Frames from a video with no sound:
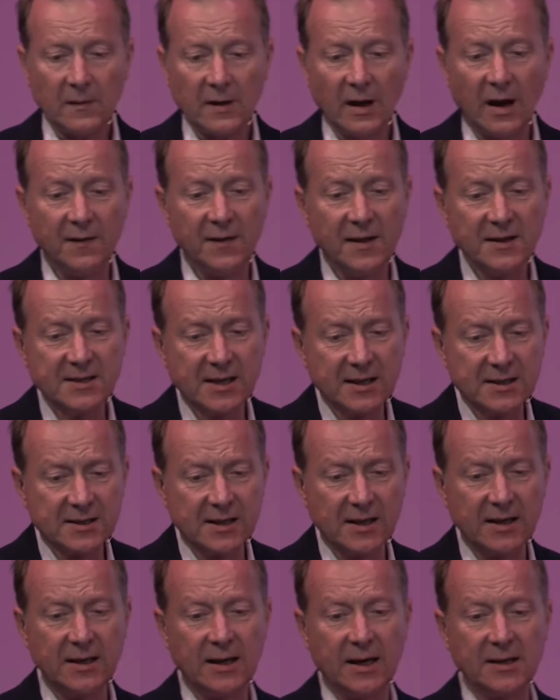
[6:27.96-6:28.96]
And this is
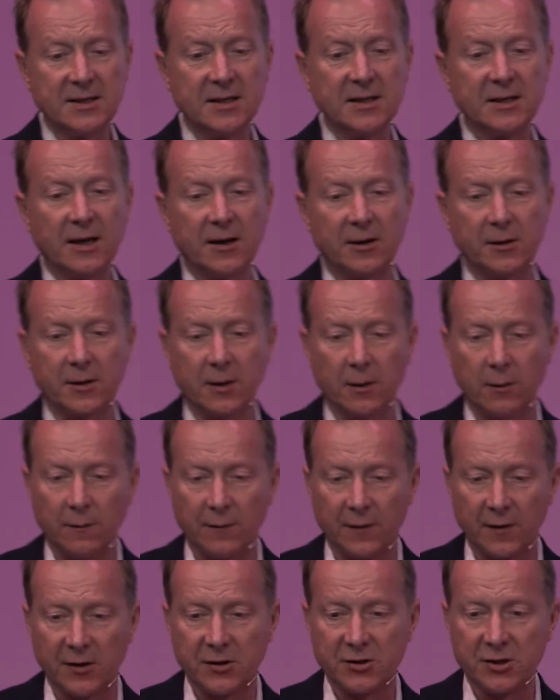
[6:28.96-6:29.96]
the 18 karat gold
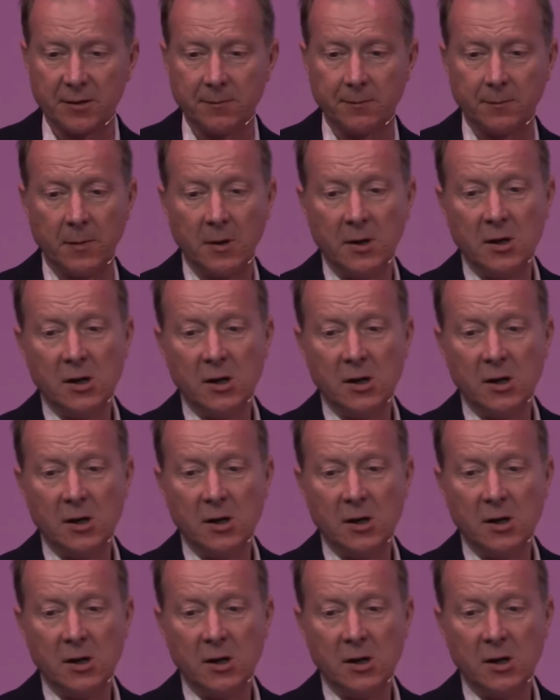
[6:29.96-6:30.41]
version.